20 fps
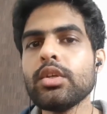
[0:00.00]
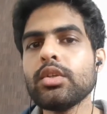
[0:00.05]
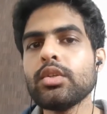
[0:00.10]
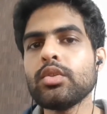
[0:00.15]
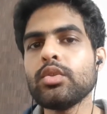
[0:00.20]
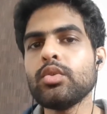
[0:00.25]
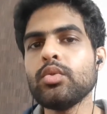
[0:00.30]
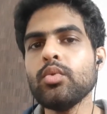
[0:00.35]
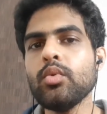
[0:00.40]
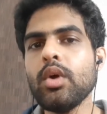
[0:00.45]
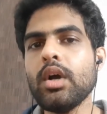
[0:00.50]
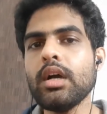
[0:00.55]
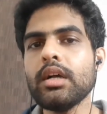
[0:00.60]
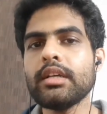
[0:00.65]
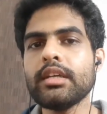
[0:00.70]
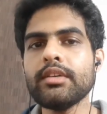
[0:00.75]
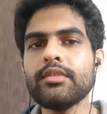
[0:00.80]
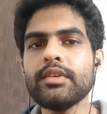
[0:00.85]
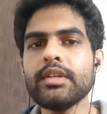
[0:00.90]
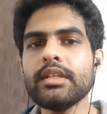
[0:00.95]
you are
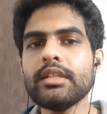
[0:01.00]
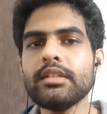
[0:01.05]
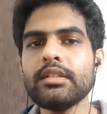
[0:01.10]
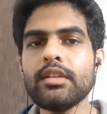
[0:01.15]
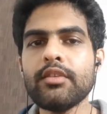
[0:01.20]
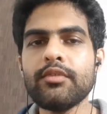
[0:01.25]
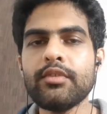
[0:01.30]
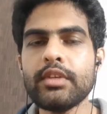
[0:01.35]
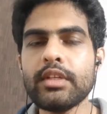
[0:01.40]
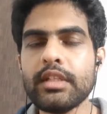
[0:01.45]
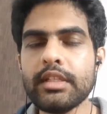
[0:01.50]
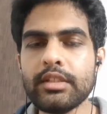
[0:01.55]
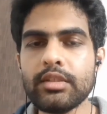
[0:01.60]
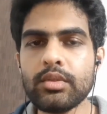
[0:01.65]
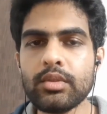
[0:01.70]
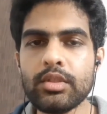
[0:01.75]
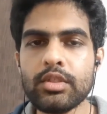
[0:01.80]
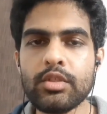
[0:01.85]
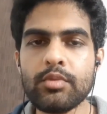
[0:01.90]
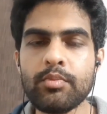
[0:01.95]
giving the feeling
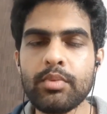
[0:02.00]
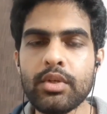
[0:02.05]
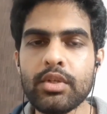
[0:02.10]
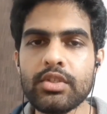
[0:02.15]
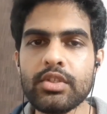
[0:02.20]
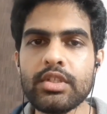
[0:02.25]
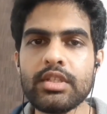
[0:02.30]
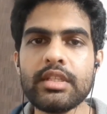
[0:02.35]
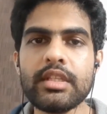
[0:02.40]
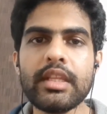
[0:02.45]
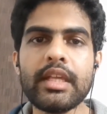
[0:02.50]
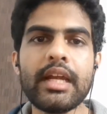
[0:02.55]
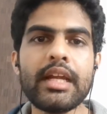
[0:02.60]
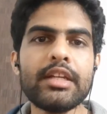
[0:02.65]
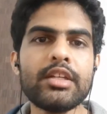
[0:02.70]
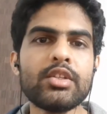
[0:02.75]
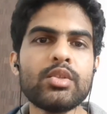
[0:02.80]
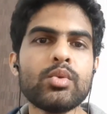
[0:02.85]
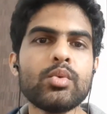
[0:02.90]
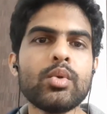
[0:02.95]
to this person
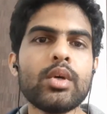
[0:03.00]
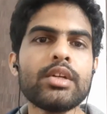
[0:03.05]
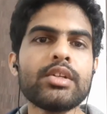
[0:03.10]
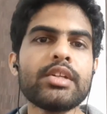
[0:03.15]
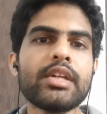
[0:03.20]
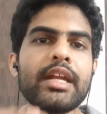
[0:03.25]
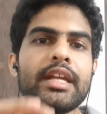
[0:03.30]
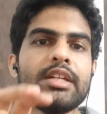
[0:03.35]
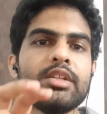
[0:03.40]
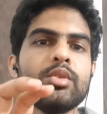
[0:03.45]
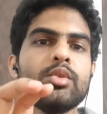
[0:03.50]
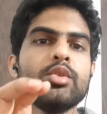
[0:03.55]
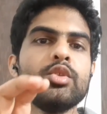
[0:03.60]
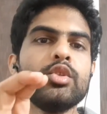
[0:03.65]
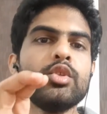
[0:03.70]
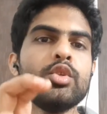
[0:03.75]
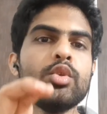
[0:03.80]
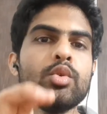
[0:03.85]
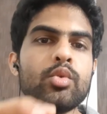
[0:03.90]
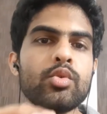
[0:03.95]
that you are trying to
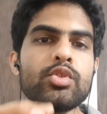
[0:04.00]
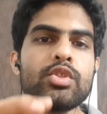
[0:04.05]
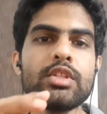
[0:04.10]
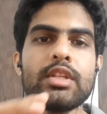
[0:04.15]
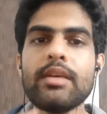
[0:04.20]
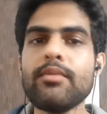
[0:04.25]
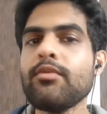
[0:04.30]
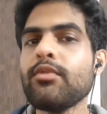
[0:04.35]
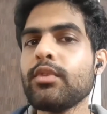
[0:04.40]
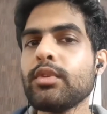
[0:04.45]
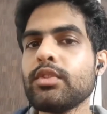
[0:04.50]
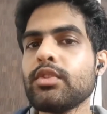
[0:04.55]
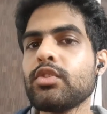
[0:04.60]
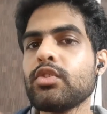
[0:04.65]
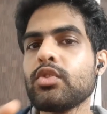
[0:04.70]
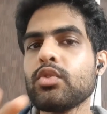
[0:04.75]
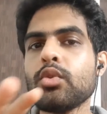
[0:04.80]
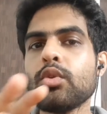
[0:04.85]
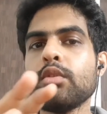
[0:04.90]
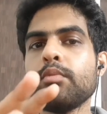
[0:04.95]
use them for the
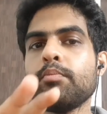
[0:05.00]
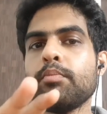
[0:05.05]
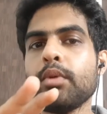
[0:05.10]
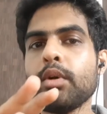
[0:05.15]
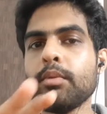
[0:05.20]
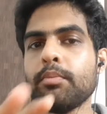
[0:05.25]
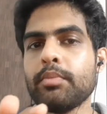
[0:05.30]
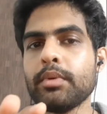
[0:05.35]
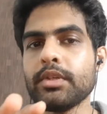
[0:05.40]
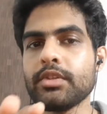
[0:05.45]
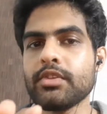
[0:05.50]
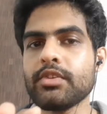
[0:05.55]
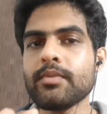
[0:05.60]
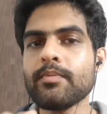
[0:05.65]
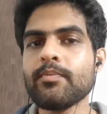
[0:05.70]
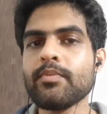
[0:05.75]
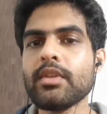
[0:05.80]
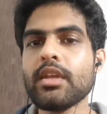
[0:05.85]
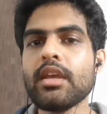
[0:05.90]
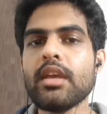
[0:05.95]
sole purpose.
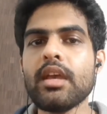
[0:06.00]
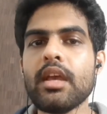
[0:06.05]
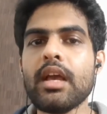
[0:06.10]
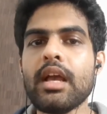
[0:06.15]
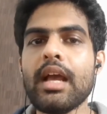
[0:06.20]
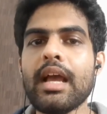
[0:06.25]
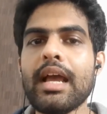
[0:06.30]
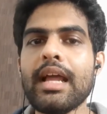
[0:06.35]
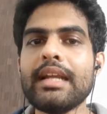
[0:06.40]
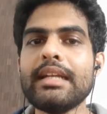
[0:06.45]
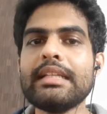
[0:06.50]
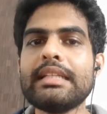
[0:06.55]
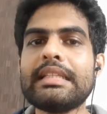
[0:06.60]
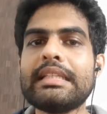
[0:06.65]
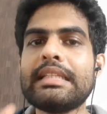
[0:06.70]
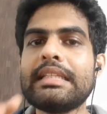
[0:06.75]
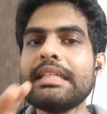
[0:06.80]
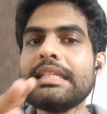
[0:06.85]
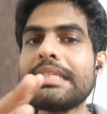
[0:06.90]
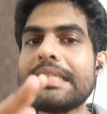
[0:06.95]
And
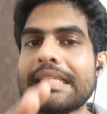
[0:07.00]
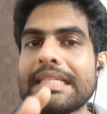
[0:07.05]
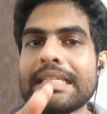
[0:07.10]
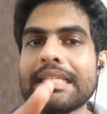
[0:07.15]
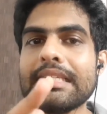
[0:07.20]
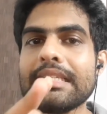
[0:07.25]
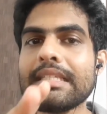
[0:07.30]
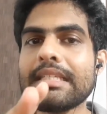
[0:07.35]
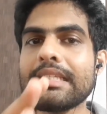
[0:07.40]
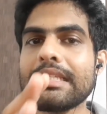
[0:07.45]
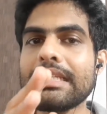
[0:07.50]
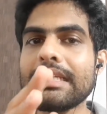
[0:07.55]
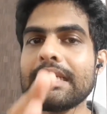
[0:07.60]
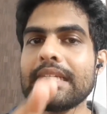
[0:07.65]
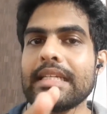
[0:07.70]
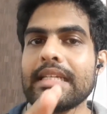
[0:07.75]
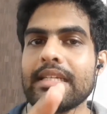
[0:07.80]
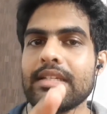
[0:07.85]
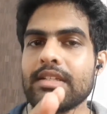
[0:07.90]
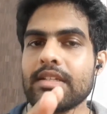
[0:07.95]
this is the
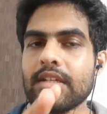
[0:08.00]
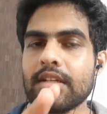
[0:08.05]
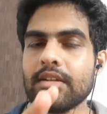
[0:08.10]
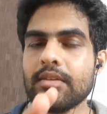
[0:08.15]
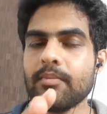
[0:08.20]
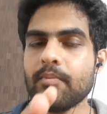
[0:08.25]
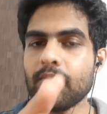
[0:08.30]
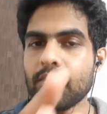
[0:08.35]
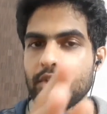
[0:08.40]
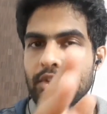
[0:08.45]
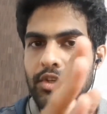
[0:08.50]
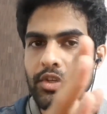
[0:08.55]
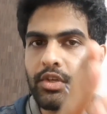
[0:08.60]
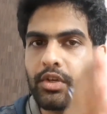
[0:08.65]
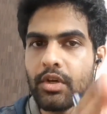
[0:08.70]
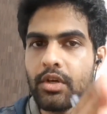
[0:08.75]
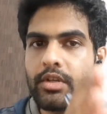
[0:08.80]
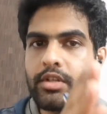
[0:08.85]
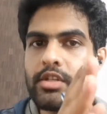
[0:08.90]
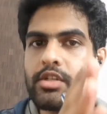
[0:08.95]
reason.
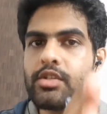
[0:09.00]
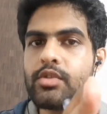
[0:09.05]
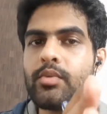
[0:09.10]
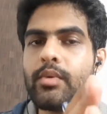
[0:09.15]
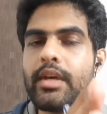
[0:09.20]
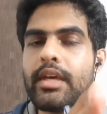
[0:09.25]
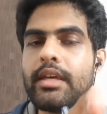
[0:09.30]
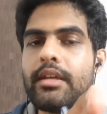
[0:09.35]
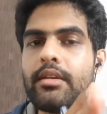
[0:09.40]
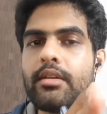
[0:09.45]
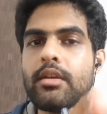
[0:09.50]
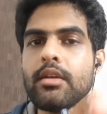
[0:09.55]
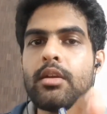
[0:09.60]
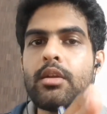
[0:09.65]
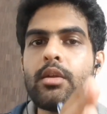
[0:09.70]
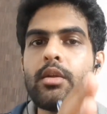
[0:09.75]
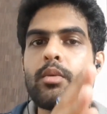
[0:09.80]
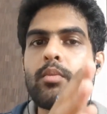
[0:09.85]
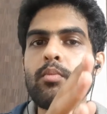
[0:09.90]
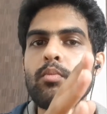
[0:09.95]
Here is where
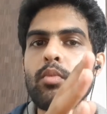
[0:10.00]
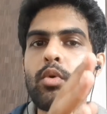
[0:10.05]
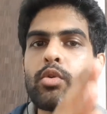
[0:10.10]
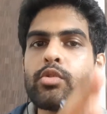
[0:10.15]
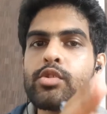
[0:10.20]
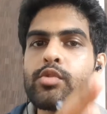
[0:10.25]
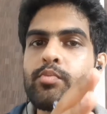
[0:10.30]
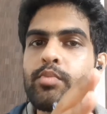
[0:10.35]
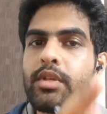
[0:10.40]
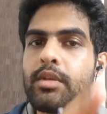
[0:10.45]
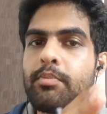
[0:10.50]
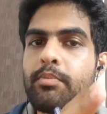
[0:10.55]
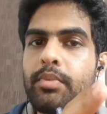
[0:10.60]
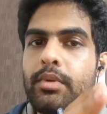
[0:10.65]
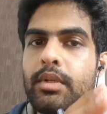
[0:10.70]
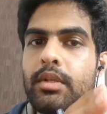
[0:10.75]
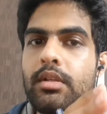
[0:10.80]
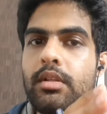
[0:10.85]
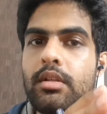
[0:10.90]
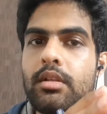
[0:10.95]
most
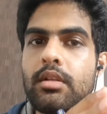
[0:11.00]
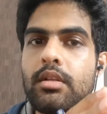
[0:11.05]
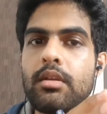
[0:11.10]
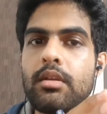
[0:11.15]
people